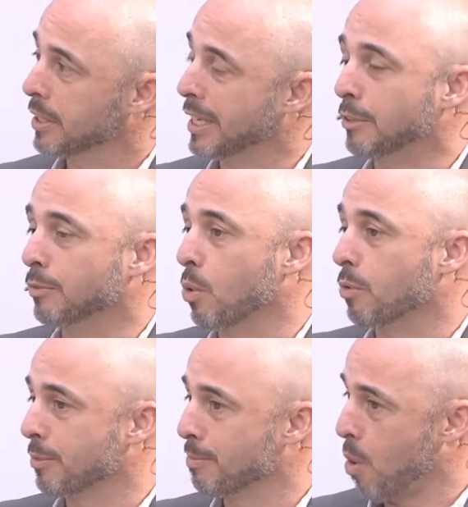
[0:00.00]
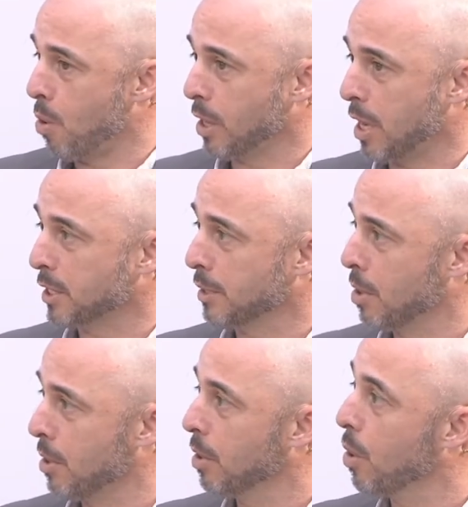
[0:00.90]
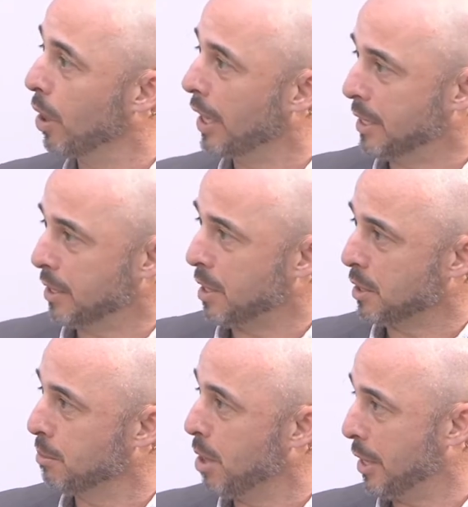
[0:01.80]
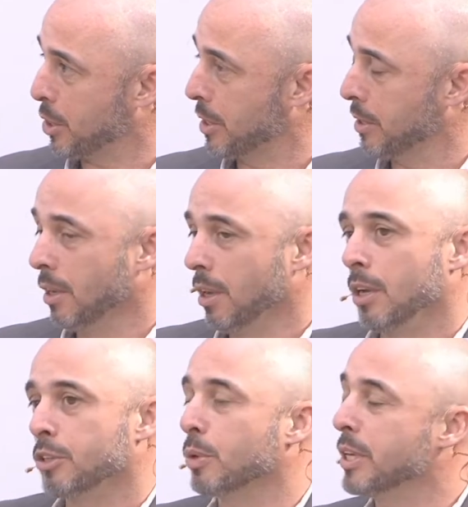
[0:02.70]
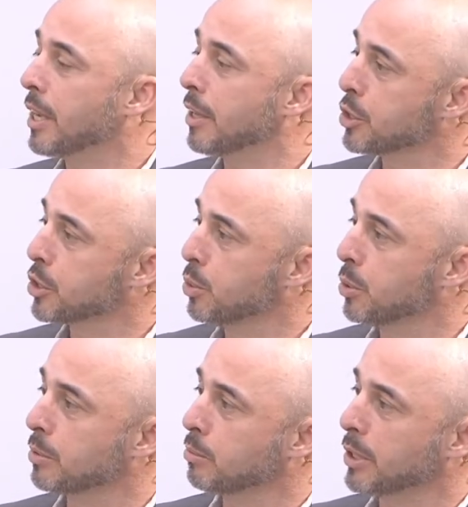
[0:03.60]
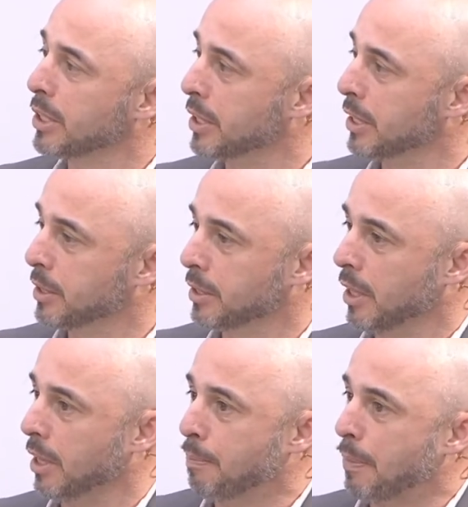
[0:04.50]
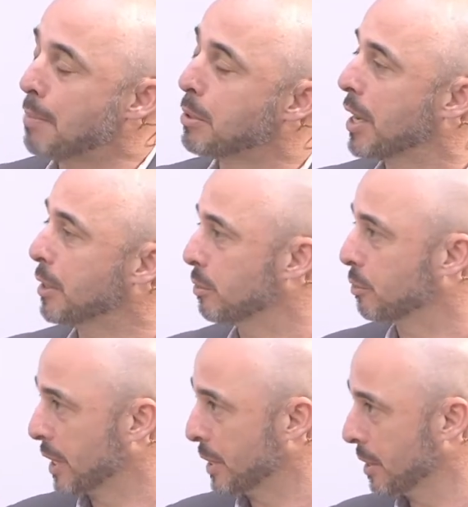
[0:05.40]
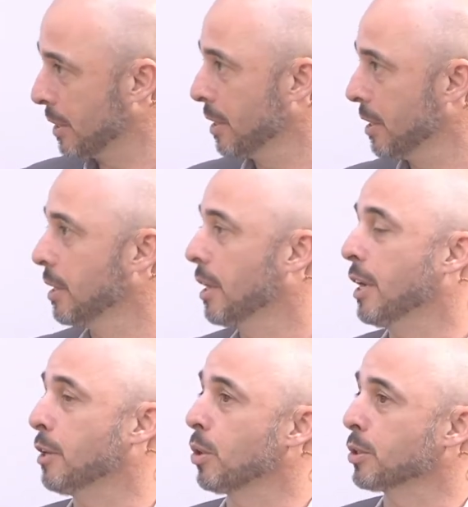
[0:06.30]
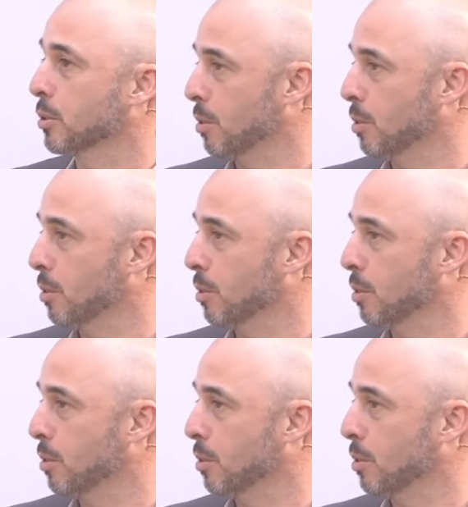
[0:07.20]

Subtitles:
that involves more customer or less customer action. So he can choose what is his appetite of risk, and also,